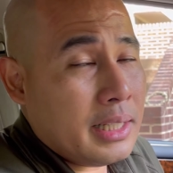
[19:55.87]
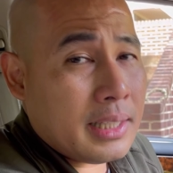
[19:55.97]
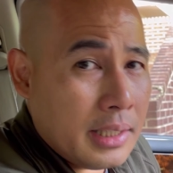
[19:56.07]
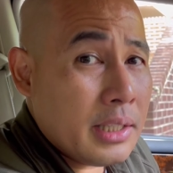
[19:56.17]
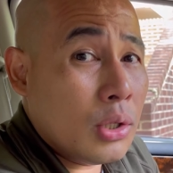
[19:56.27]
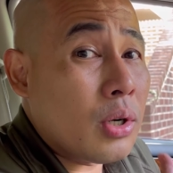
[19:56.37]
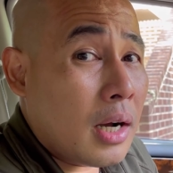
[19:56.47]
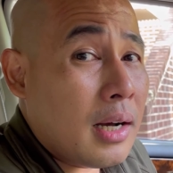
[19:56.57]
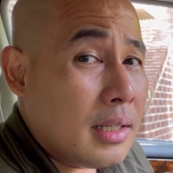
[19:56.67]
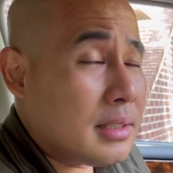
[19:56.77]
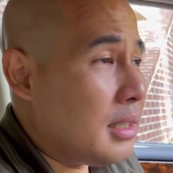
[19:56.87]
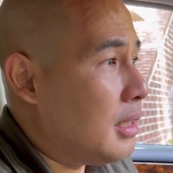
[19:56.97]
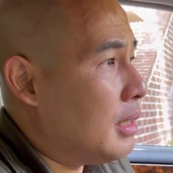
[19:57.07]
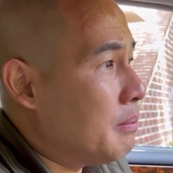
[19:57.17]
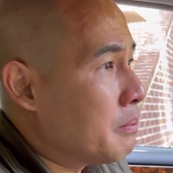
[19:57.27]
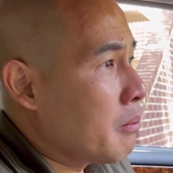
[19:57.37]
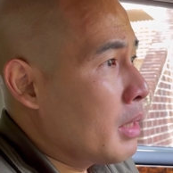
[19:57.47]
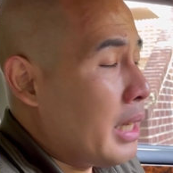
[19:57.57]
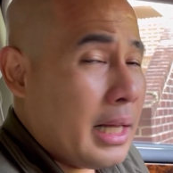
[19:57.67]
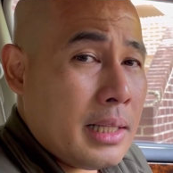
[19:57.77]
it, it took us uh,
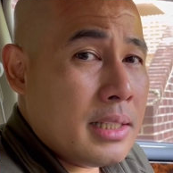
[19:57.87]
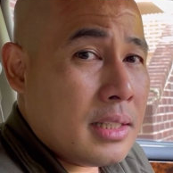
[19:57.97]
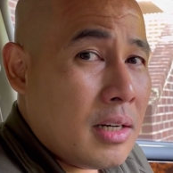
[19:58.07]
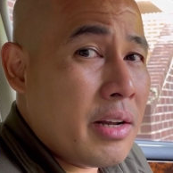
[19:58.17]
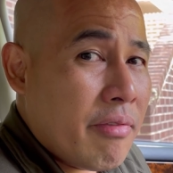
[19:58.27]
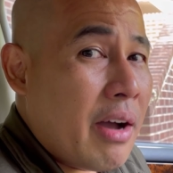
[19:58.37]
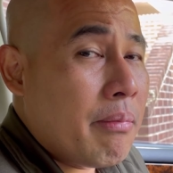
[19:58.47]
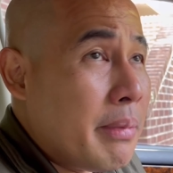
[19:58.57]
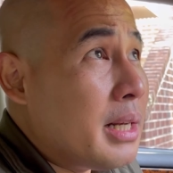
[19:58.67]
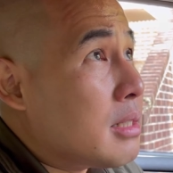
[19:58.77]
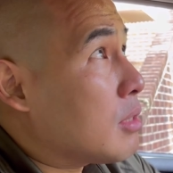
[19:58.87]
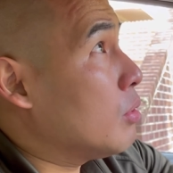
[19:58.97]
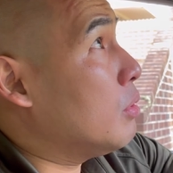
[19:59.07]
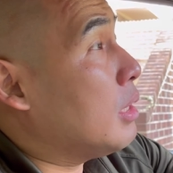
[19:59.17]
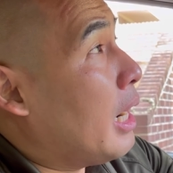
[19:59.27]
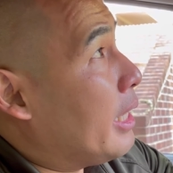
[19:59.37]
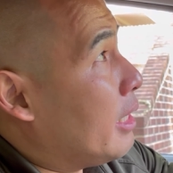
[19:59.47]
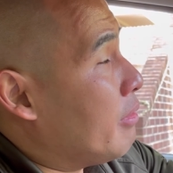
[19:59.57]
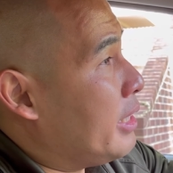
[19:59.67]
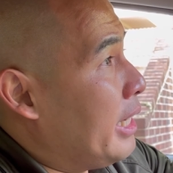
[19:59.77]
at least 35 minutes to hide
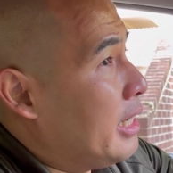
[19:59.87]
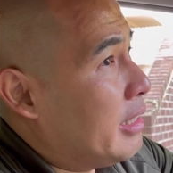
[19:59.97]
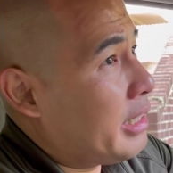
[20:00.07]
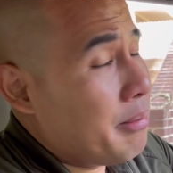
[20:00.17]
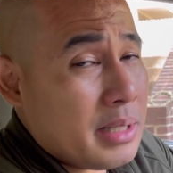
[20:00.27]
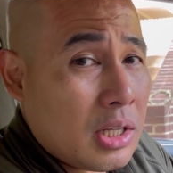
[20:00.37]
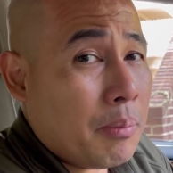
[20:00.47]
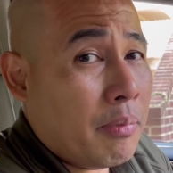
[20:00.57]
everything in the trim it's not